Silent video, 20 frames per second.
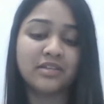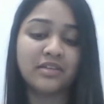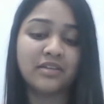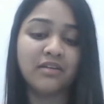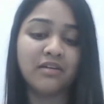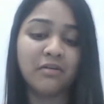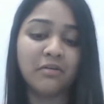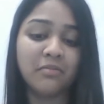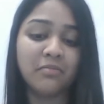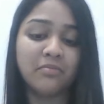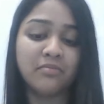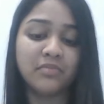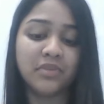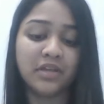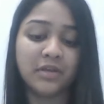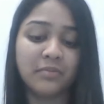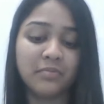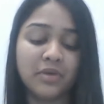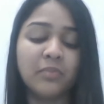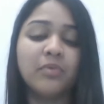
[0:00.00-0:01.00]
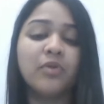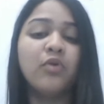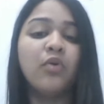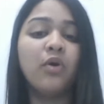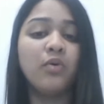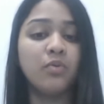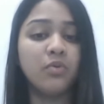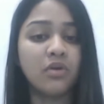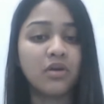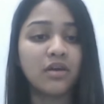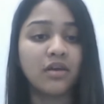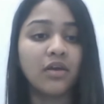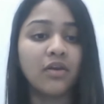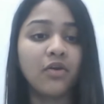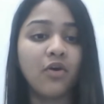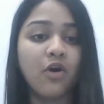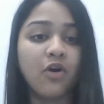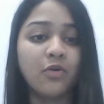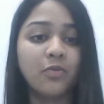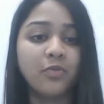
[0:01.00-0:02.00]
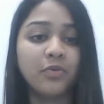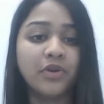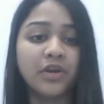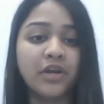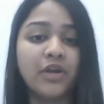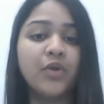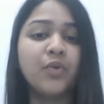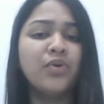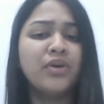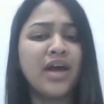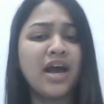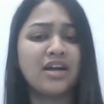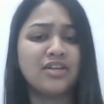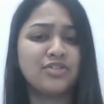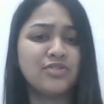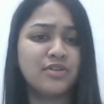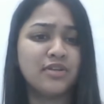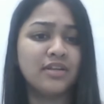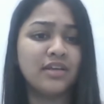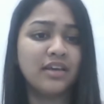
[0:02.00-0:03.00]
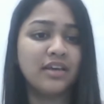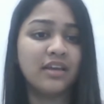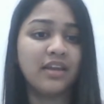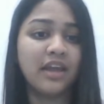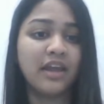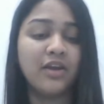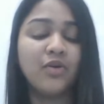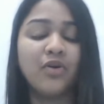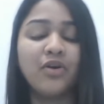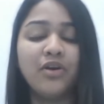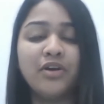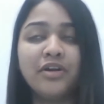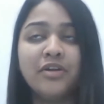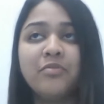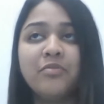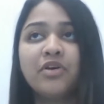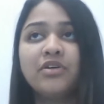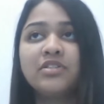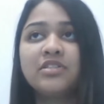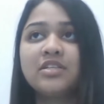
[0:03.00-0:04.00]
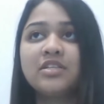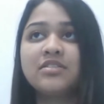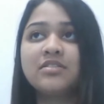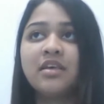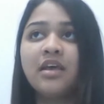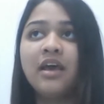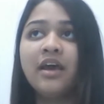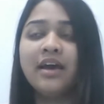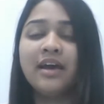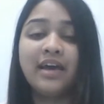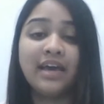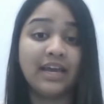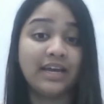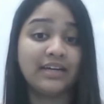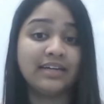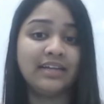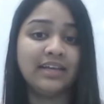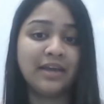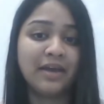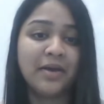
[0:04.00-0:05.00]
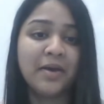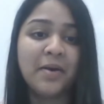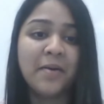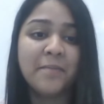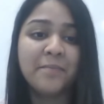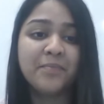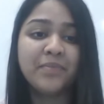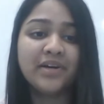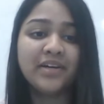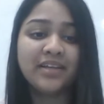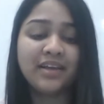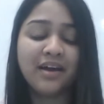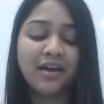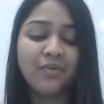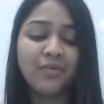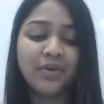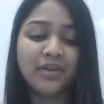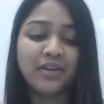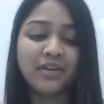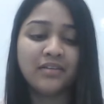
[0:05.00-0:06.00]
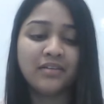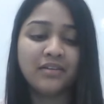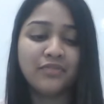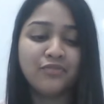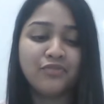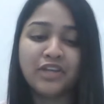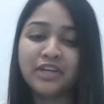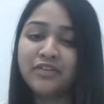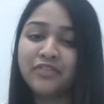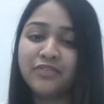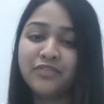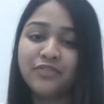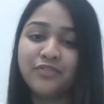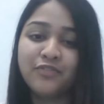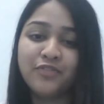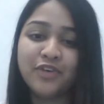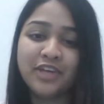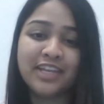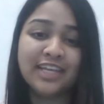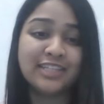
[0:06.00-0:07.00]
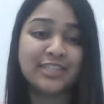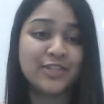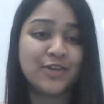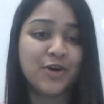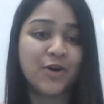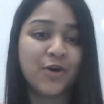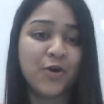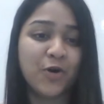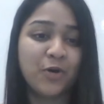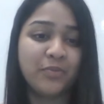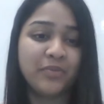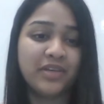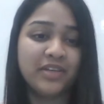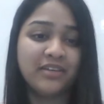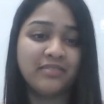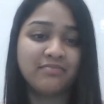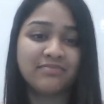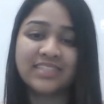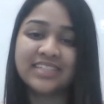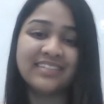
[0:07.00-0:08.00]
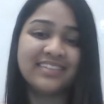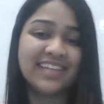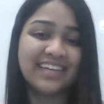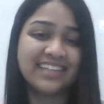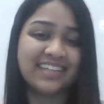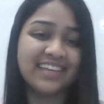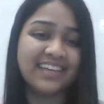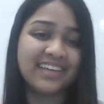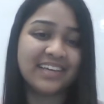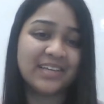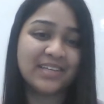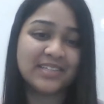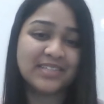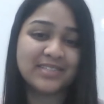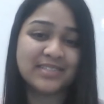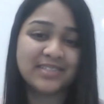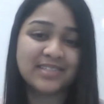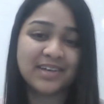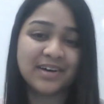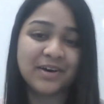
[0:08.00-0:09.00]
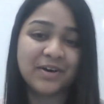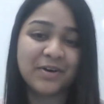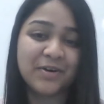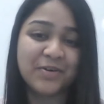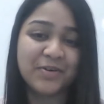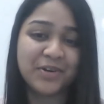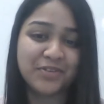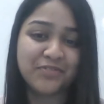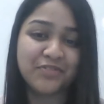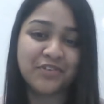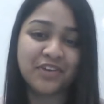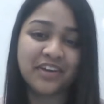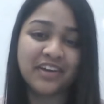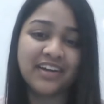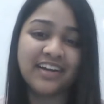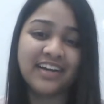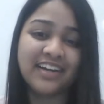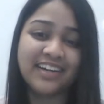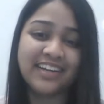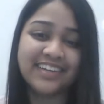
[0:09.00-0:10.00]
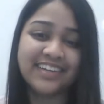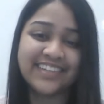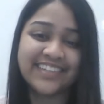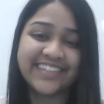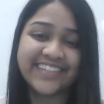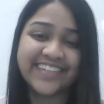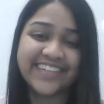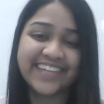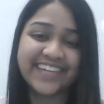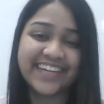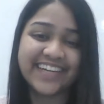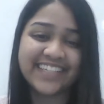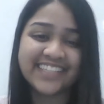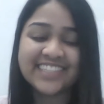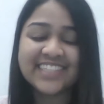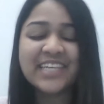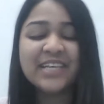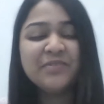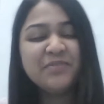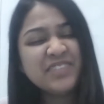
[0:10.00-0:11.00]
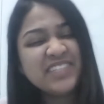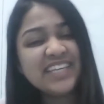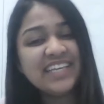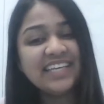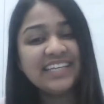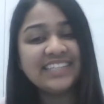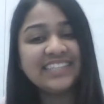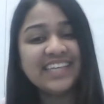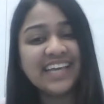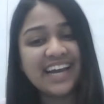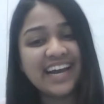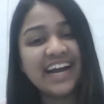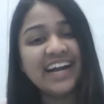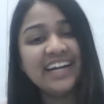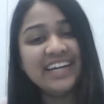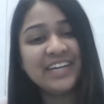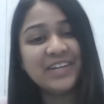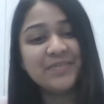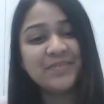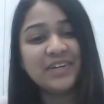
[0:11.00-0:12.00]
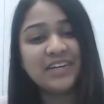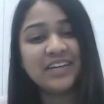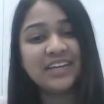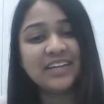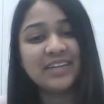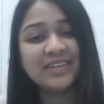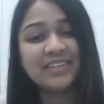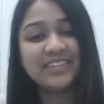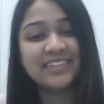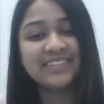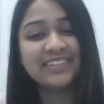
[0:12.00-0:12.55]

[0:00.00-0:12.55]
and like people who are working in corporate don't actually create content because it's hectic. But yeah, when it's your hobby, nothing is difficult. It seems exactly. Easier ultimately.